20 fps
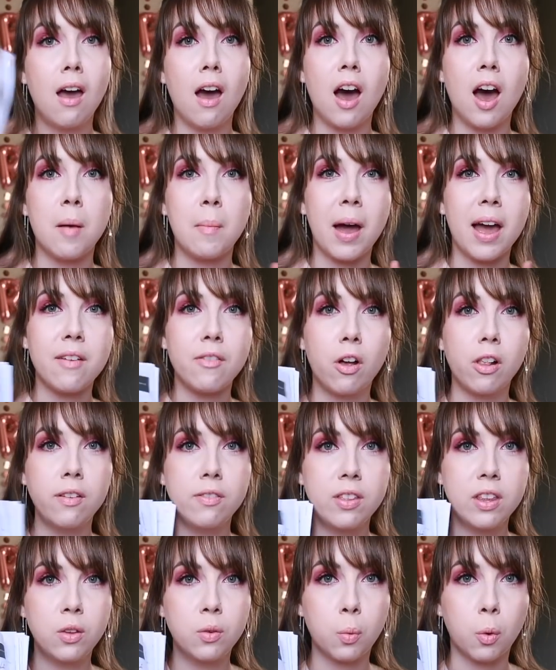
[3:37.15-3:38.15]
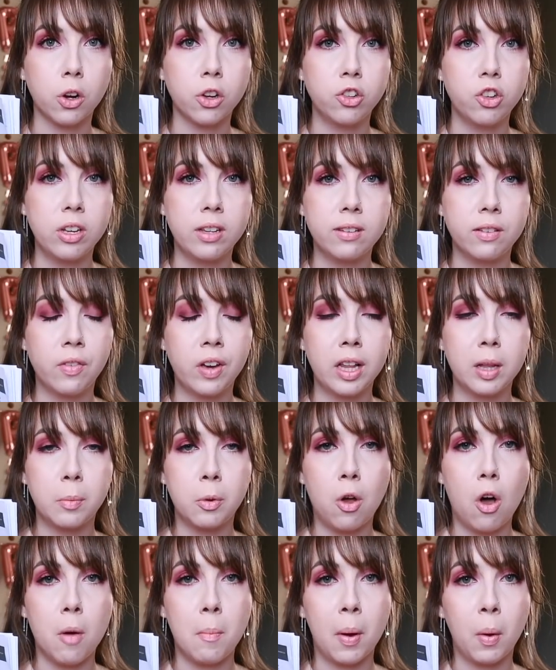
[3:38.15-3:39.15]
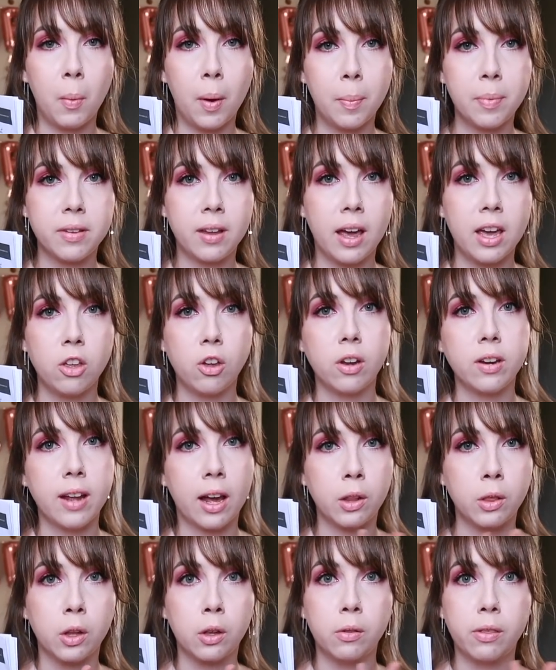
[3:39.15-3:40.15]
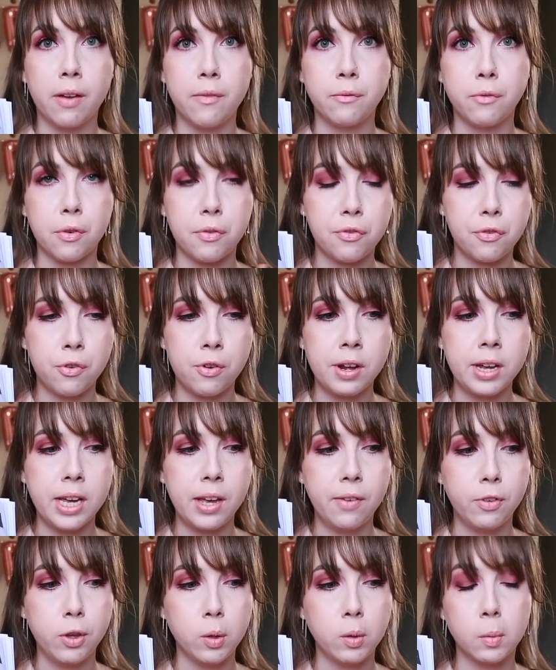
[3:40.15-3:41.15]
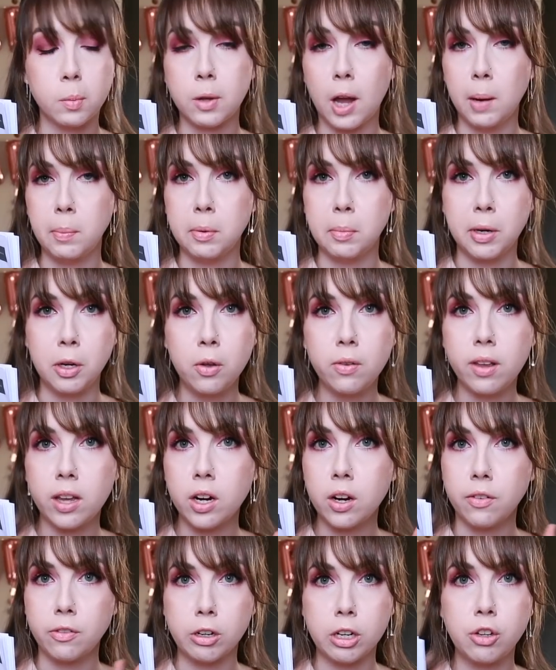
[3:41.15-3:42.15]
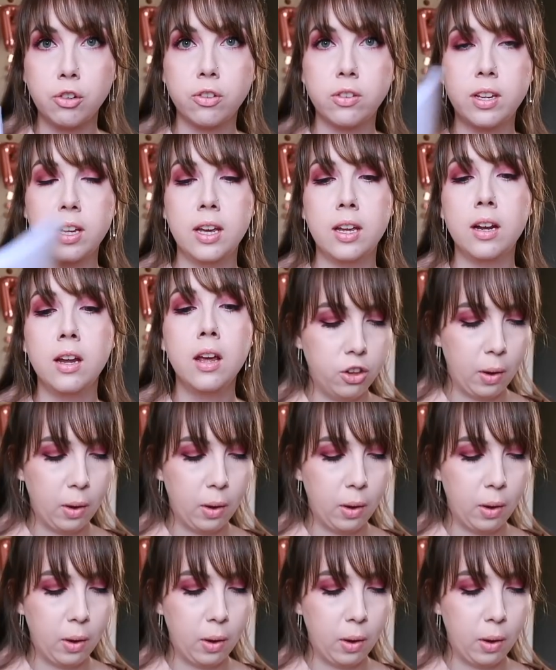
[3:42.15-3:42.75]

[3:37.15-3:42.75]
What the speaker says: I have all of these worksheets available on my website. You can download them for free if you subscribe to my newsletter if you're interested.